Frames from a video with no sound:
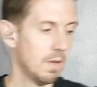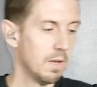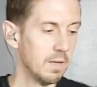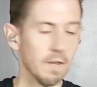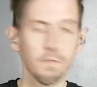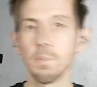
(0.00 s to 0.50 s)

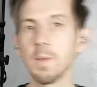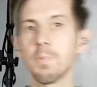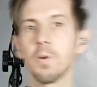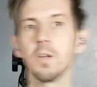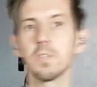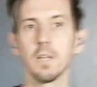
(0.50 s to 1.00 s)
Now for me
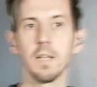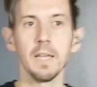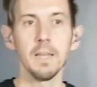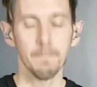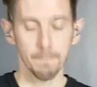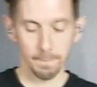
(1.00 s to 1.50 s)

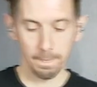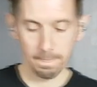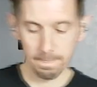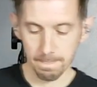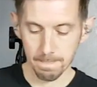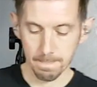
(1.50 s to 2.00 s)
personally,
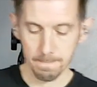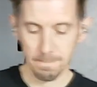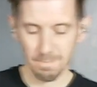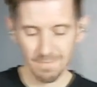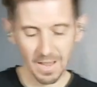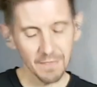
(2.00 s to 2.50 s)

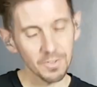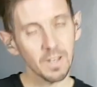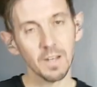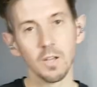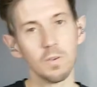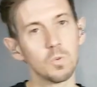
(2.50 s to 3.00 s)
I have to
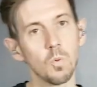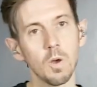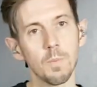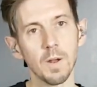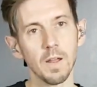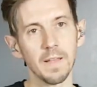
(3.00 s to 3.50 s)
kind of go into
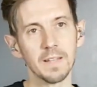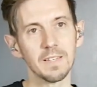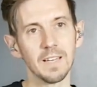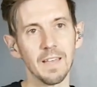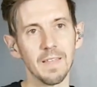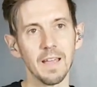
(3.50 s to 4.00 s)
autopilot that to
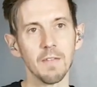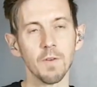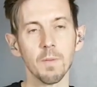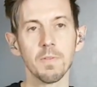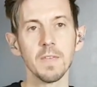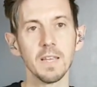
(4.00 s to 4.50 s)
get that. If
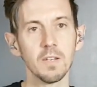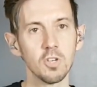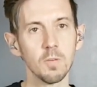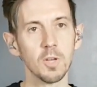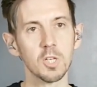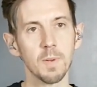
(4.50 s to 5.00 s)
I'm thinking
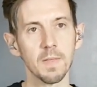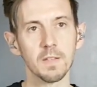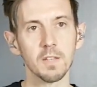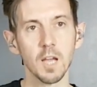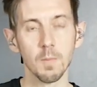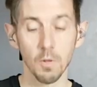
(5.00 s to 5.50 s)
too much about the
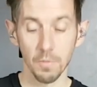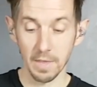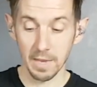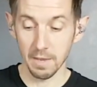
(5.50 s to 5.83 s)
time on